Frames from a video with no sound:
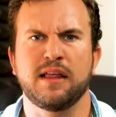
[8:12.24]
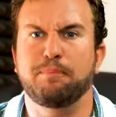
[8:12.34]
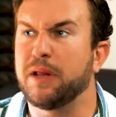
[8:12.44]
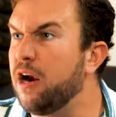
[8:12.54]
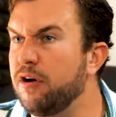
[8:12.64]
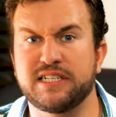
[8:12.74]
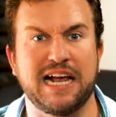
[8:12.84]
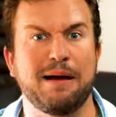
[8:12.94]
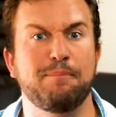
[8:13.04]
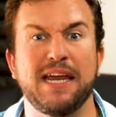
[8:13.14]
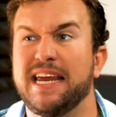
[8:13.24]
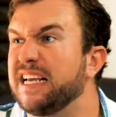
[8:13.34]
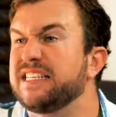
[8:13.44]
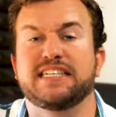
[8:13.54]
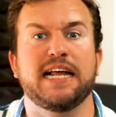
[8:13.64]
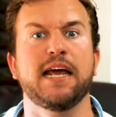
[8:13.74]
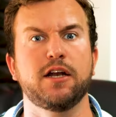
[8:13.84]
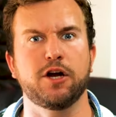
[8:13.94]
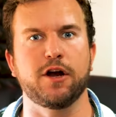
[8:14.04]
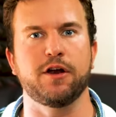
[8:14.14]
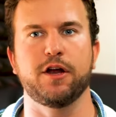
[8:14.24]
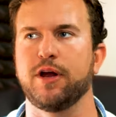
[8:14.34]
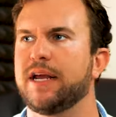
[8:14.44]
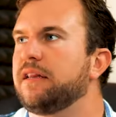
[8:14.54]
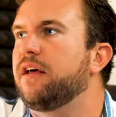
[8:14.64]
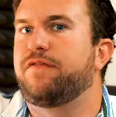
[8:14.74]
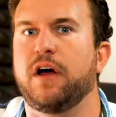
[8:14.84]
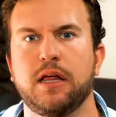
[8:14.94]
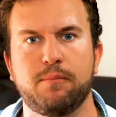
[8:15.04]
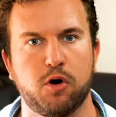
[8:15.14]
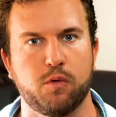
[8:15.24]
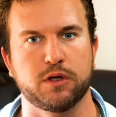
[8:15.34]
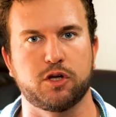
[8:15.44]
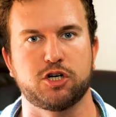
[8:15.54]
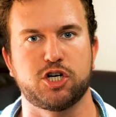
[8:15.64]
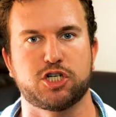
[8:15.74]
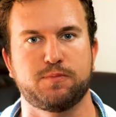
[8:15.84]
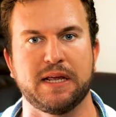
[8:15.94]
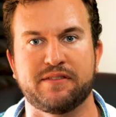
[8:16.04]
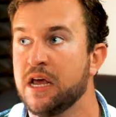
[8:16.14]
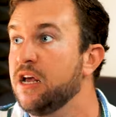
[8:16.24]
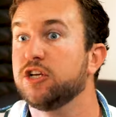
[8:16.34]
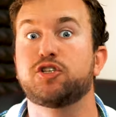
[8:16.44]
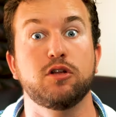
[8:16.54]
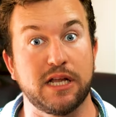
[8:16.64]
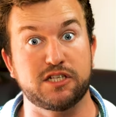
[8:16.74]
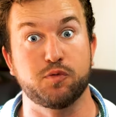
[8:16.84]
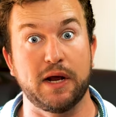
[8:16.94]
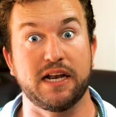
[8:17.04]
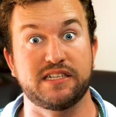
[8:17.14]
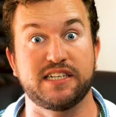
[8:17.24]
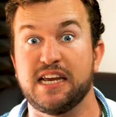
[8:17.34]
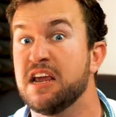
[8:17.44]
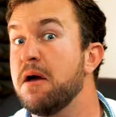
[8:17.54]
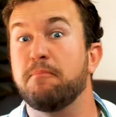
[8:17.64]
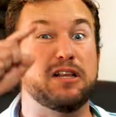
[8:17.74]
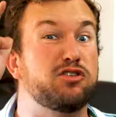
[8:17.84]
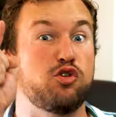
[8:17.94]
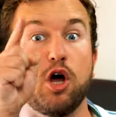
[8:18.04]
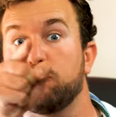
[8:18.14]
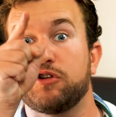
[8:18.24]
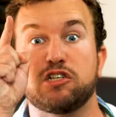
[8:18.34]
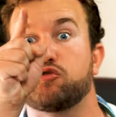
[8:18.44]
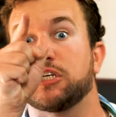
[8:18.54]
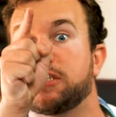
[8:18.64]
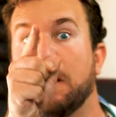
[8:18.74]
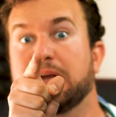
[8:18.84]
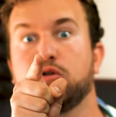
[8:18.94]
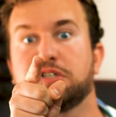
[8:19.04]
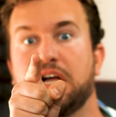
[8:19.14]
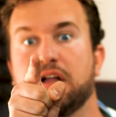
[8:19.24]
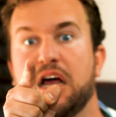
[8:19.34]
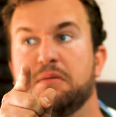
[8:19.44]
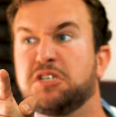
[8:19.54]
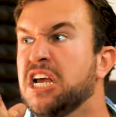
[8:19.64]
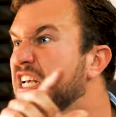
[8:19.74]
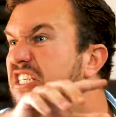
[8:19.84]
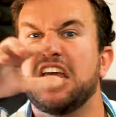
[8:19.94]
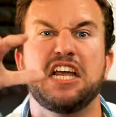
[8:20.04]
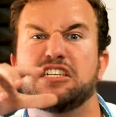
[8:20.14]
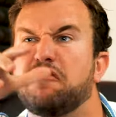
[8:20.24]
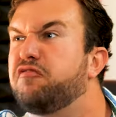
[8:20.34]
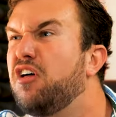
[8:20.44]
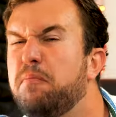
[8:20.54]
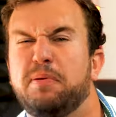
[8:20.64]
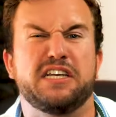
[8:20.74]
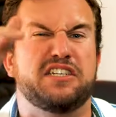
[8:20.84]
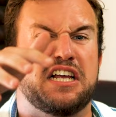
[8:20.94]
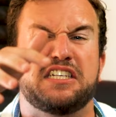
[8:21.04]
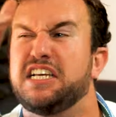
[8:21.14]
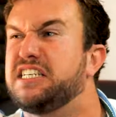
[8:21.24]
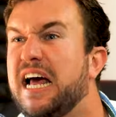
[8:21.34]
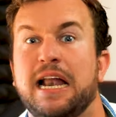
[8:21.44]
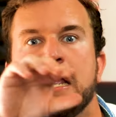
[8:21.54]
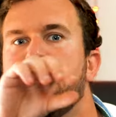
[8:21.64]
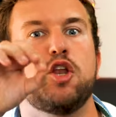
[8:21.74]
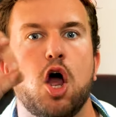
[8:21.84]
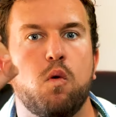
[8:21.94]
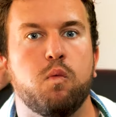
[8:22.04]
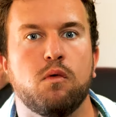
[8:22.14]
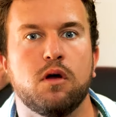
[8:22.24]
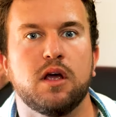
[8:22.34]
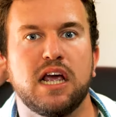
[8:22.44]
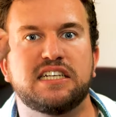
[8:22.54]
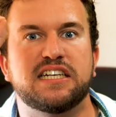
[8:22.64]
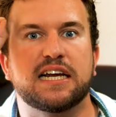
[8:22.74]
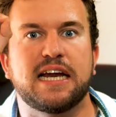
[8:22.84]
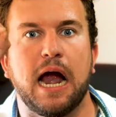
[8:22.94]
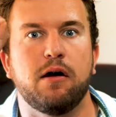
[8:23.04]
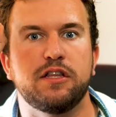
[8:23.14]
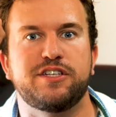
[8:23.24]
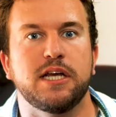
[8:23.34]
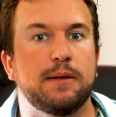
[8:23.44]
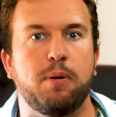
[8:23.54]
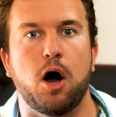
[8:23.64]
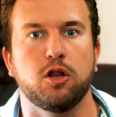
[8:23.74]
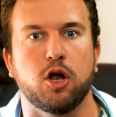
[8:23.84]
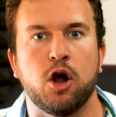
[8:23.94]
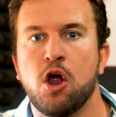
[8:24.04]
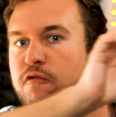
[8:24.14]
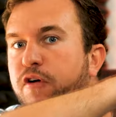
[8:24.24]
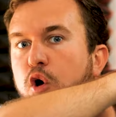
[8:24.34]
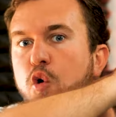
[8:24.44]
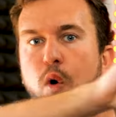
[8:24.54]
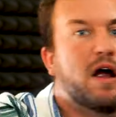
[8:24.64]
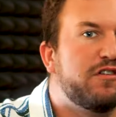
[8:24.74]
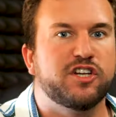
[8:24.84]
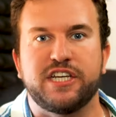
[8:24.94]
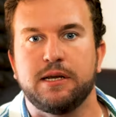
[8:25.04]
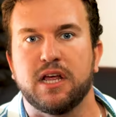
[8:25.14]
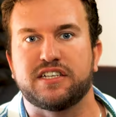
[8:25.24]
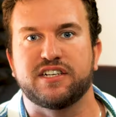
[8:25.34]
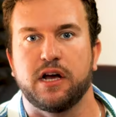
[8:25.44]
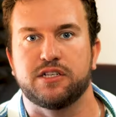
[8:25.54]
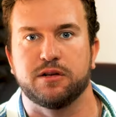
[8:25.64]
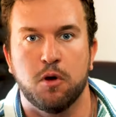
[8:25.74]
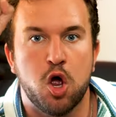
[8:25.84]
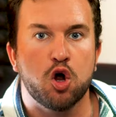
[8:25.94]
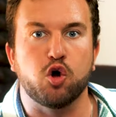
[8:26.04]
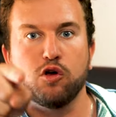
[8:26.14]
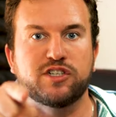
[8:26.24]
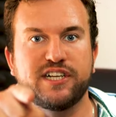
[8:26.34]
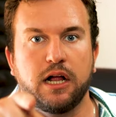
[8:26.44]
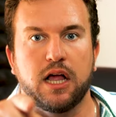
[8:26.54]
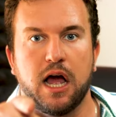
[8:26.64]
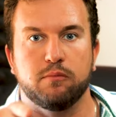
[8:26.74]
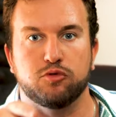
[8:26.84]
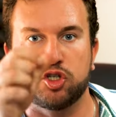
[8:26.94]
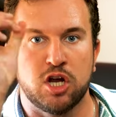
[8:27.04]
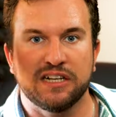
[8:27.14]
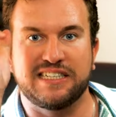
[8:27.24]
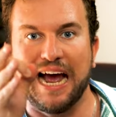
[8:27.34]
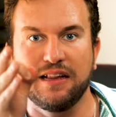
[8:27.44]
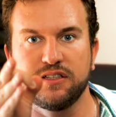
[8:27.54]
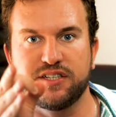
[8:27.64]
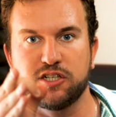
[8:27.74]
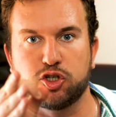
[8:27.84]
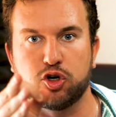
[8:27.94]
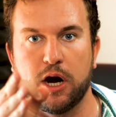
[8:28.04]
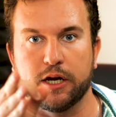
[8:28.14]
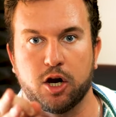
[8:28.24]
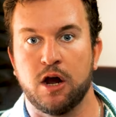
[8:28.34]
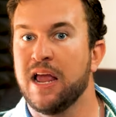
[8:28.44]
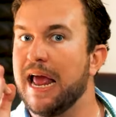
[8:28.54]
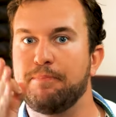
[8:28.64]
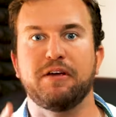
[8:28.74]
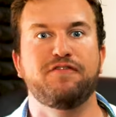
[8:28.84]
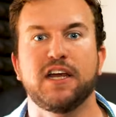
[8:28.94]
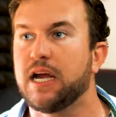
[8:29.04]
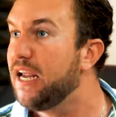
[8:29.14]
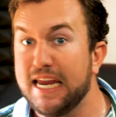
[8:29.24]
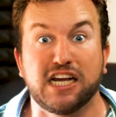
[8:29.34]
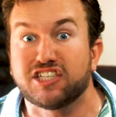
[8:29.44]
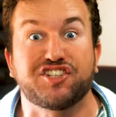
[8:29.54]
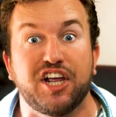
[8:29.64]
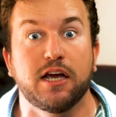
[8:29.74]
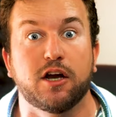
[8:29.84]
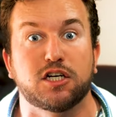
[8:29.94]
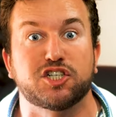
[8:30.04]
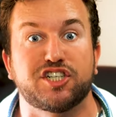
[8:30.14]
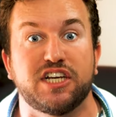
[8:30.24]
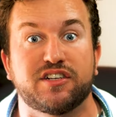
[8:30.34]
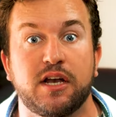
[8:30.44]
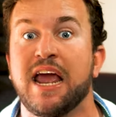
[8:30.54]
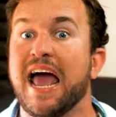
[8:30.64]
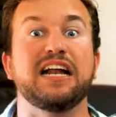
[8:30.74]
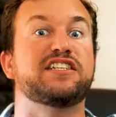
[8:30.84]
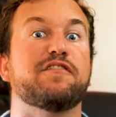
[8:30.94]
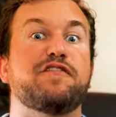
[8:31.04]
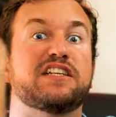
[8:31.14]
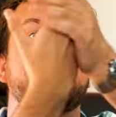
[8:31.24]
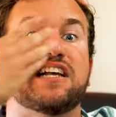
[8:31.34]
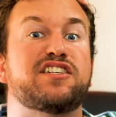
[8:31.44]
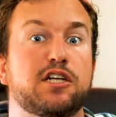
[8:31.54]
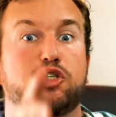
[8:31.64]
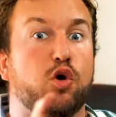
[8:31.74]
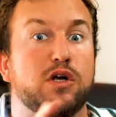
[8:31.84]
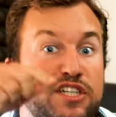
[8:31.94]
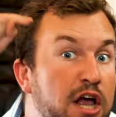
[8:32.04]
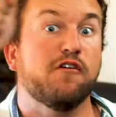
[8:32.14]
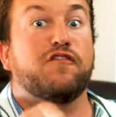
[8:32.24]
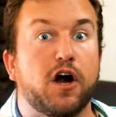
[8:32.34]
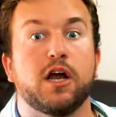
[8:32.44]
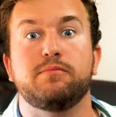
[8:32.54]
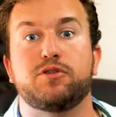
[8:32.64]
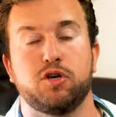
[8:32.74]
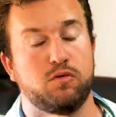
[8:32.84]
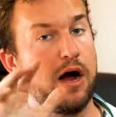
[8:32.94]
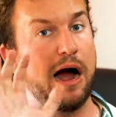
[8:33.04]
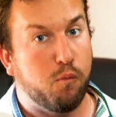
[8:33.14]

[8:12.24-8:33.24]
The player is happy. He can stay another year. He can develop more with Roger Schmidt. So let's wait and see. But do not disrespect Gonçalo Ramos, saying he's a flop, he's this, he's that. No. He's a guaranteed baller for whoever team that signs him. Gonçalo Ramos, talented striker. And Benfica, he could stay another season. And it's a fantastic choice for him too.